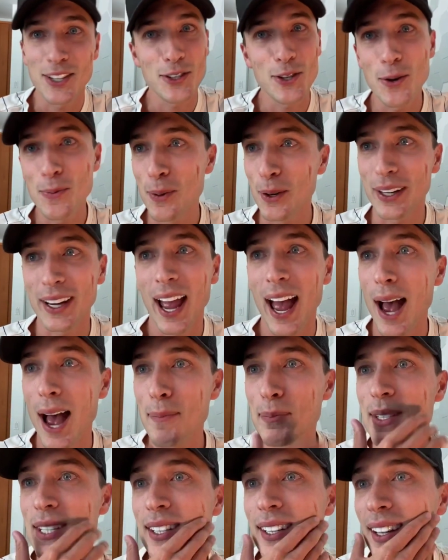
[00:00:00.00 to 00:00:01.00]
like super
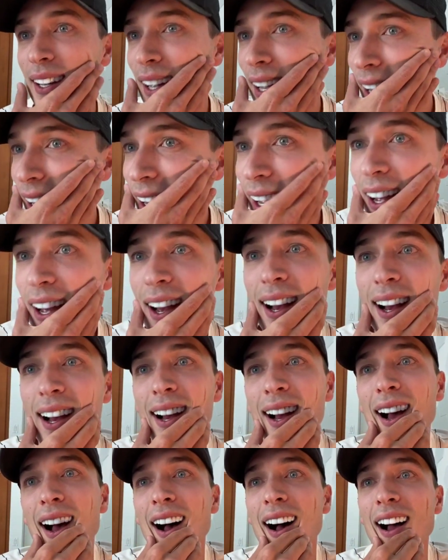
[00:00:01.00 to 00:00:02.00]
capped.
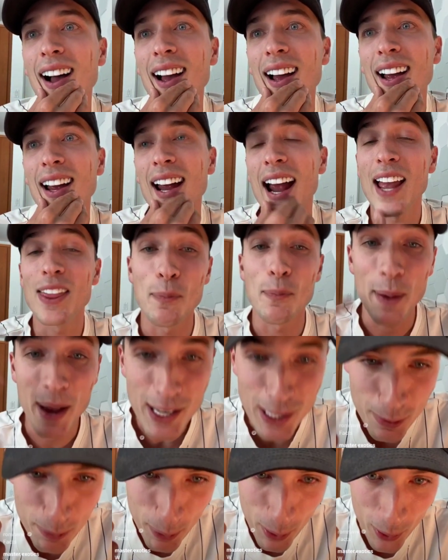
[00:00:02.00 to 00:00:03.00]
And the
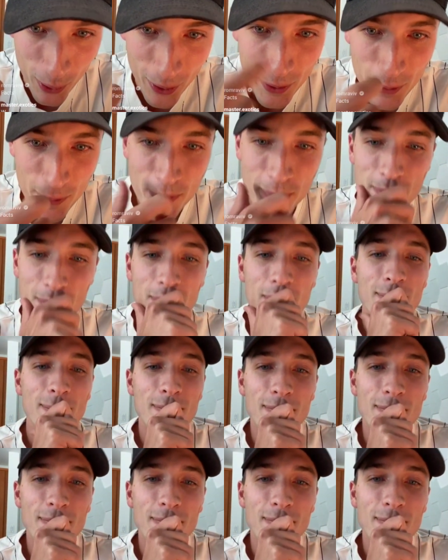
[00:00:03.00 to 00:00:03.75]
best part